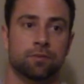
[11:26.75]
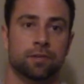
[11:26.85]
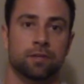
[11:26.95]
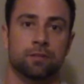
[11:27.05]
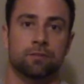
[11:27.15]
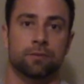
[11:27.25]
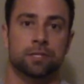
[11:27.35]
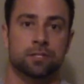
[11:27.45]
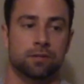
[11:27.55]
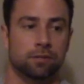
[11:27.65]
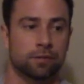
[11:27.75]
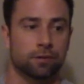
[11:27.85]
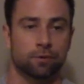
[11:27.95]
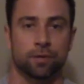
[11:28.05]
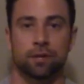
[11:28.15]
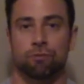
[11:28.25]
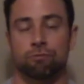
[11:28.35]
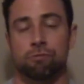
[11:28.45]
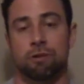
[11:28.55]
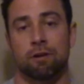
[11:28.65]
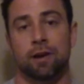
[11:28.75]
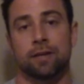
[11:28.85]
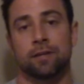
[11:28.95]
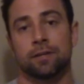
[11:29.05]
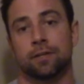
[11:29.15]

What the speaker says: only 3 weeks long. You're a week through it already.